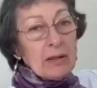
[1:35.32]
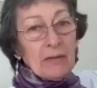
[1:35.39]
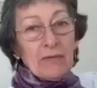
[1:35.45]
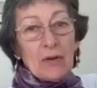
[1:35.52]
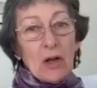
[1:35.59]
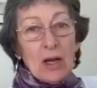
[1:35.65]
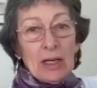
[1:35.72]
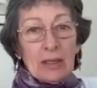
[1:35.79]
the
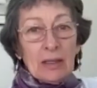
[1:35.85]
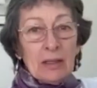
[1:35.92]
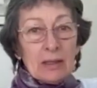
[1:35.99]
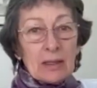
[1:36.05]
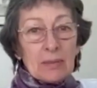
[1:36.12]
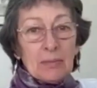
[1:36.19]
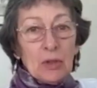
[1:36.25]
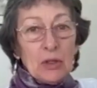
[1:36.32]

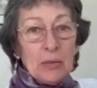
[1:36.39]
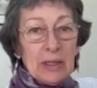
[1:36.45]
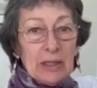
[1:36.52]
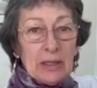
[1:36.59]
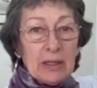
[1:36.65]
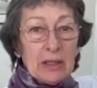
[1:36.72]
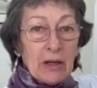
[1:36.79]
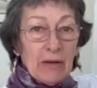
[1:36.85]
violets, blue,
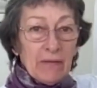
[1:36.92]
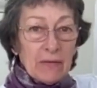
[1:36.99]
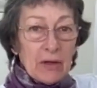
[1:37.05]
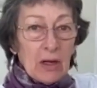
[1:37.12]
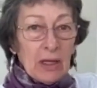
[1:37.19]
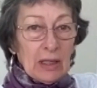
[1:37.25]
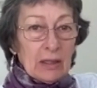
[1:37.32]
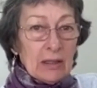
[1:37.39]
indigo,
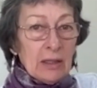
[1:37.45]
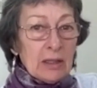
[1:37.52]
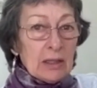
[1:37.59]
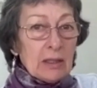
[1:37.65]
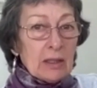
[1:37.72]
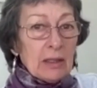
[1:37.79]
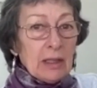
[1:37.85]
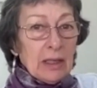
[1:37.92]
violet,
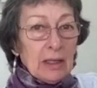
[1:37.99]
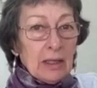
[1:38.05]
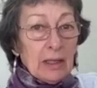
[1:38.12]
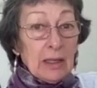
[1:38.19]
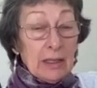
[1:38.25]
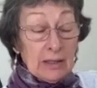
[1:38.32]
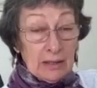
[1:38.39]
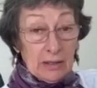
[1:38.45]

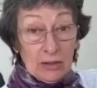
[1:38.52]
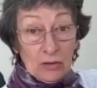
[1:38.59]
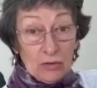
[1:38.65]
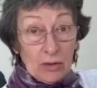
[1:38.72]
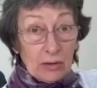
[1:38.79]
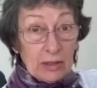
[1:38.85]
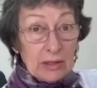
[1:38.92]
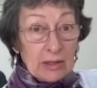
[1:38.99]
is the
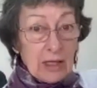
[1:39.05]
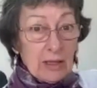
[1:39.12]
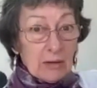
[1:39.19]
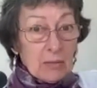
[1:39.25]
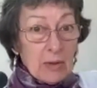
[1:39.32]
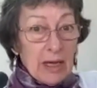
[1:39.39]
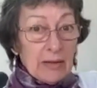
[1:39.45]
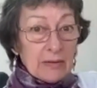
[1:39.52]
strongest
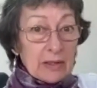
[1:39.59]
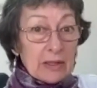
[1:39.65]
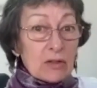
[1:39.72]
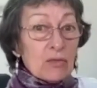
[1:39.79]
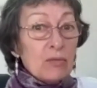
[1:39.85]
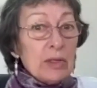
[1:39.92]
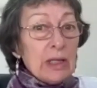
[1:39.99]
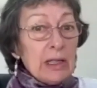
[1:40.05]
colourway. So
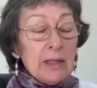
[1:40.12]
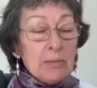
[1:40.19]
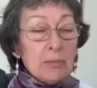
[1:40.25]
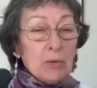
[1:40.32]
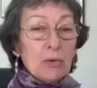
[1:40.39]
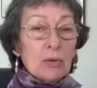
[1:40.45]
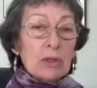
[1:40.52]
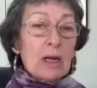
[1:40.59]
it's really
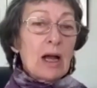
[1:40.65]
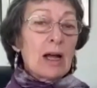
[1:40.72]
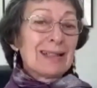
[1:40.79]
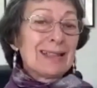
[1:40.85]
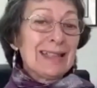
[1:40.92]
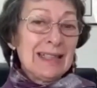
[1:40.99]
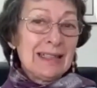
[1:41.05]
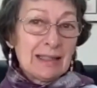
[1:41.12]
important
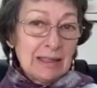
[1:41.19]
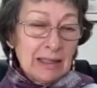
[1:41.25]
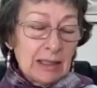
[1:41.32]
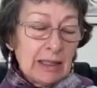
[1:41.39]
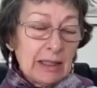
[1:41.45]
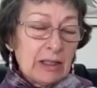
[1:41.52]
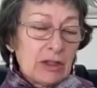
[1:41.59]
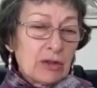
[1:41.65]

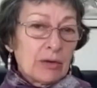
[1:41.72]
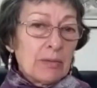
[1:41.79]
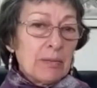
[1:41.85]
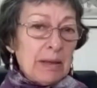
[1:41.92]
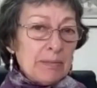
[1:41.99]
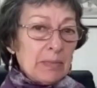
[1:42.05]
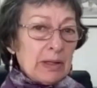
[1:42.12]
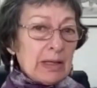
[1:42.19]
artistically to
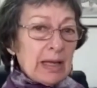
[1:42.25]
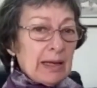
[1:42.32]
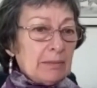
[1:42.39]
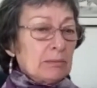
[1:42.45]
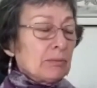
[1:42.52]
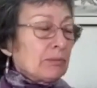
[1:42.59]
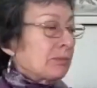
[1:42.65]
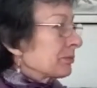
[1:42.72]
remember
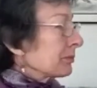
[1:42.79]
that,